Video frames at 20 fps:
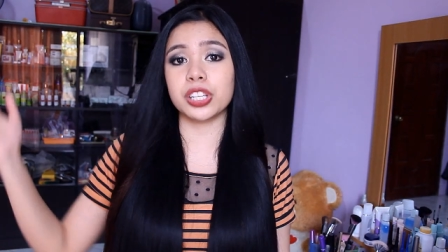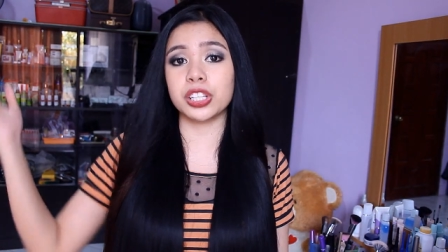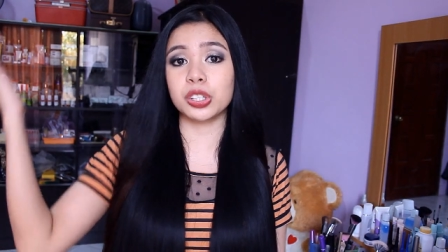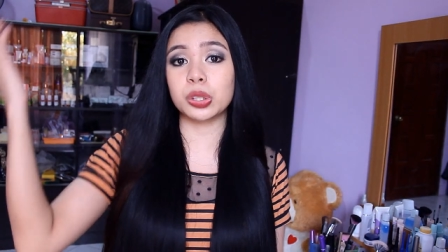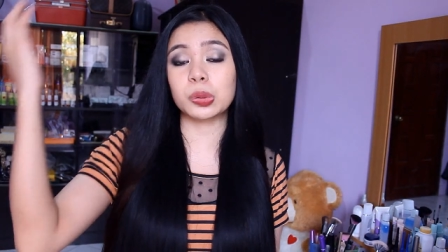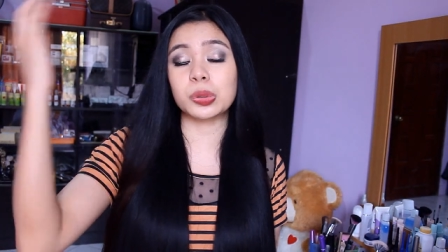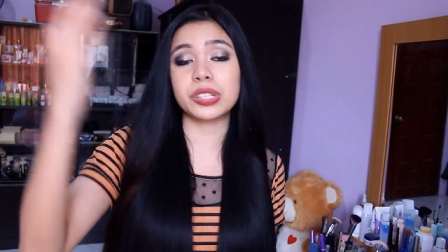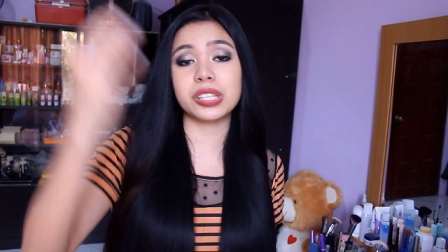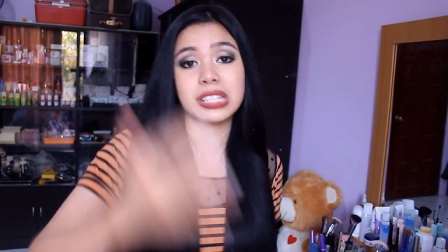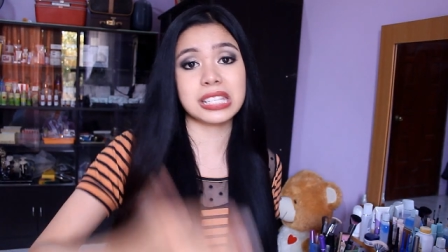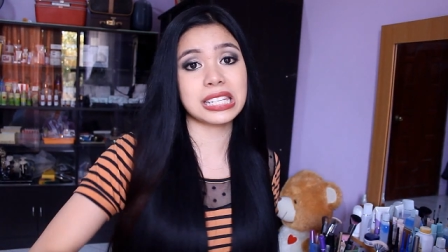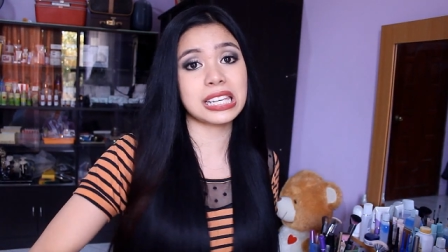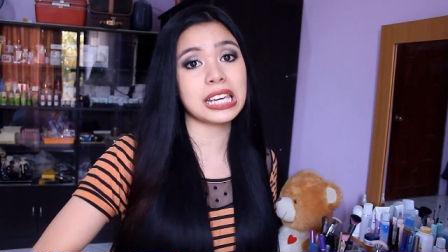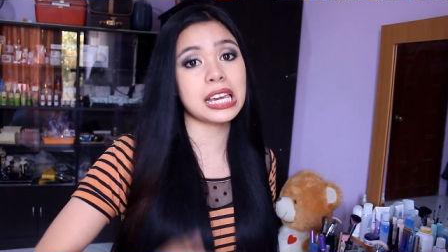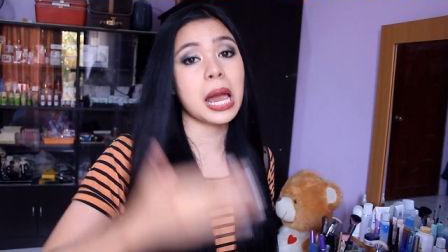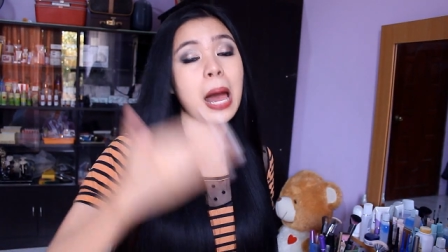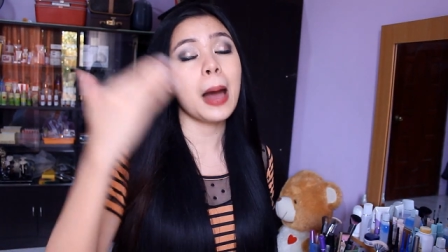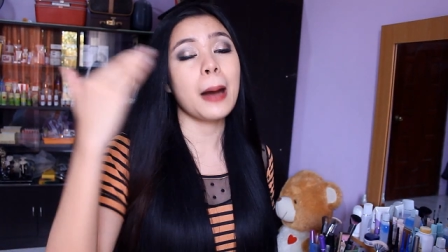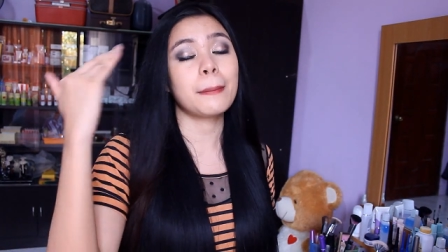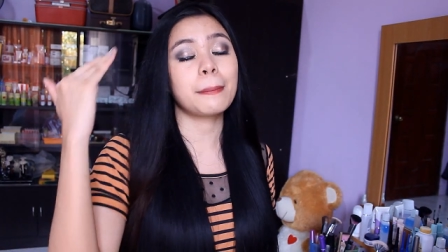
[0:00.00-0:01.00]
and you'll
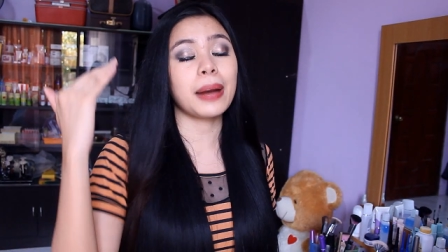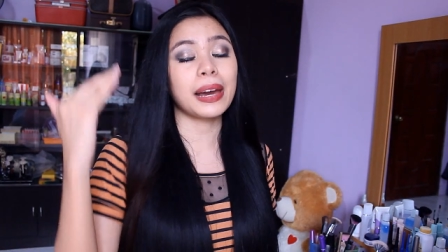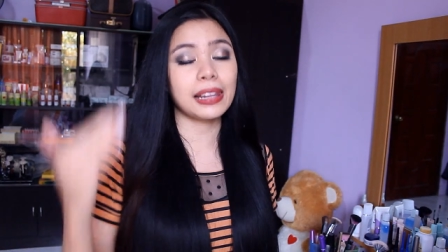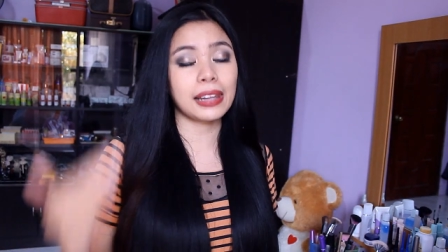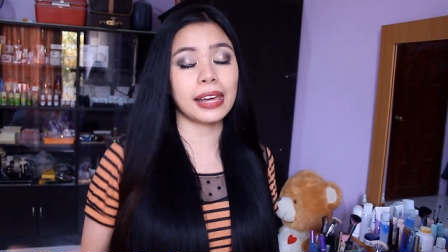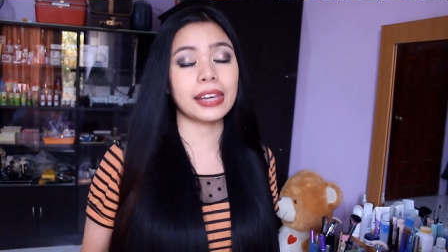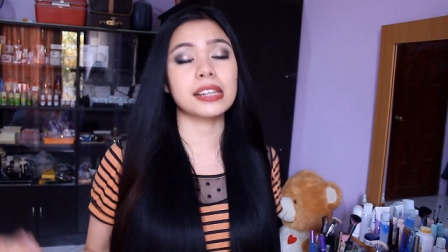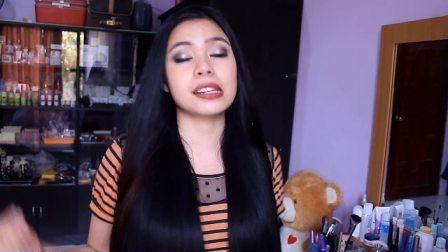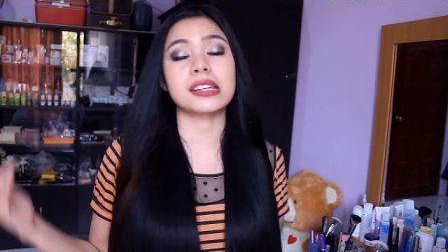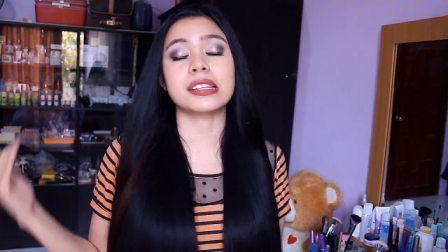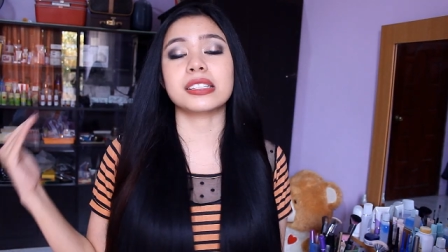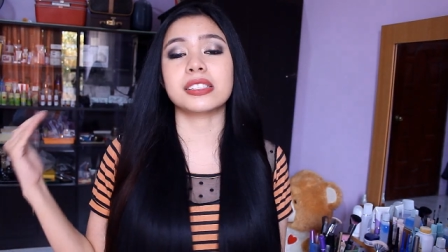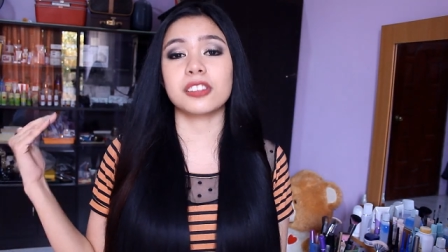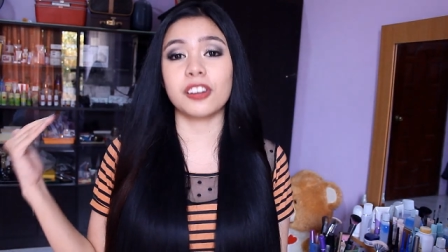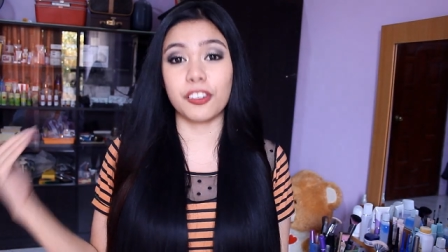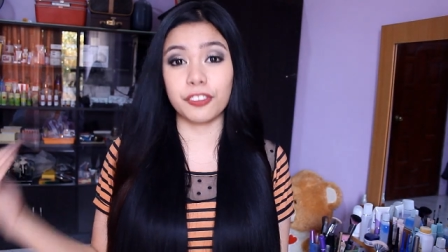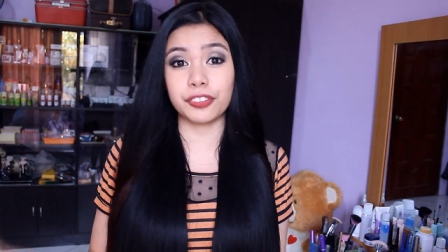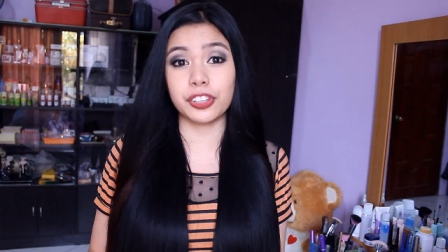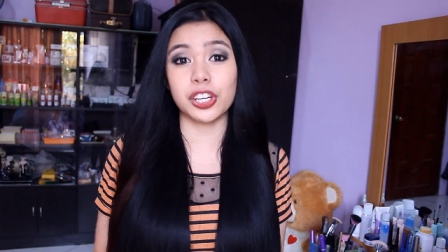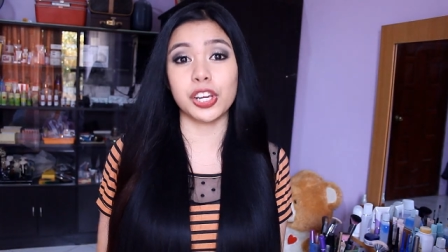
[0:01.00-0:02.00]
see my
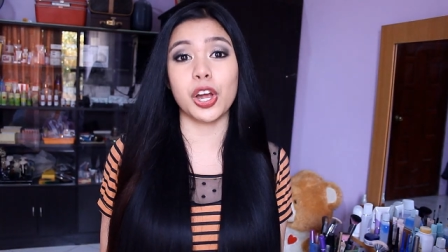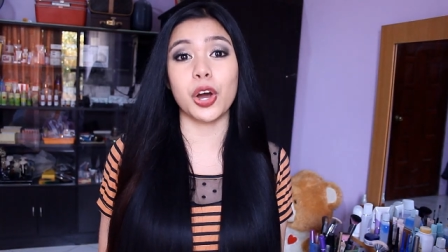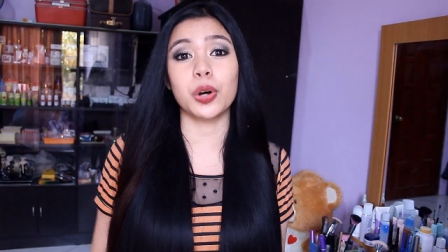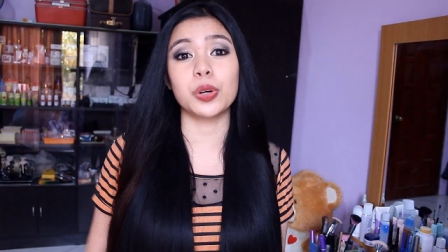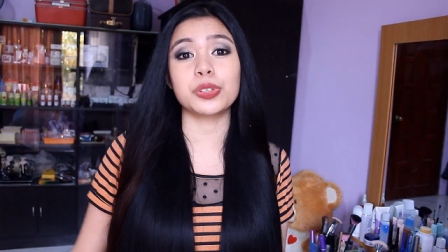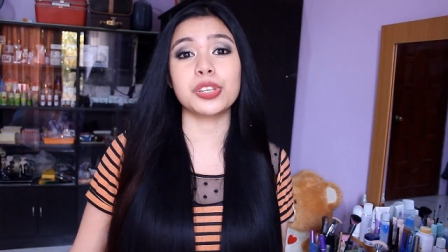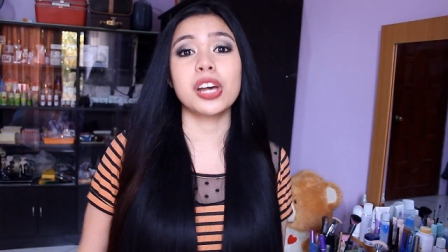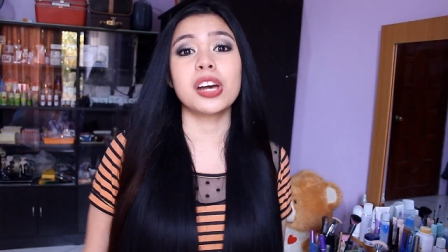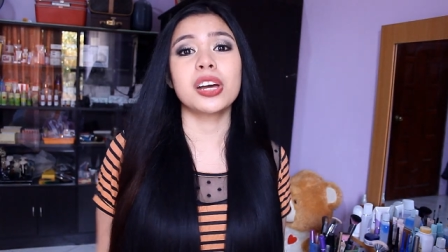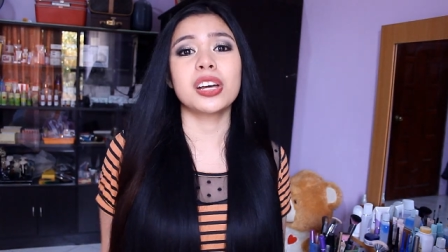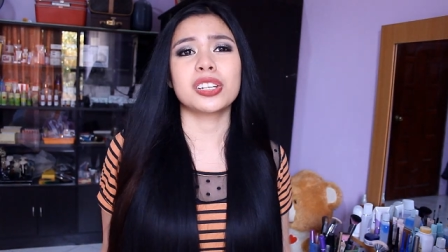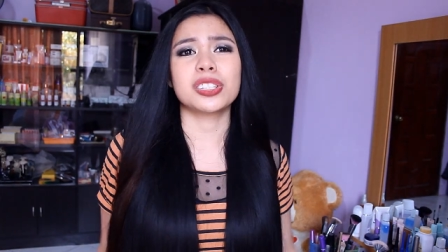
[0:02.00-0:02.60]
latest videos.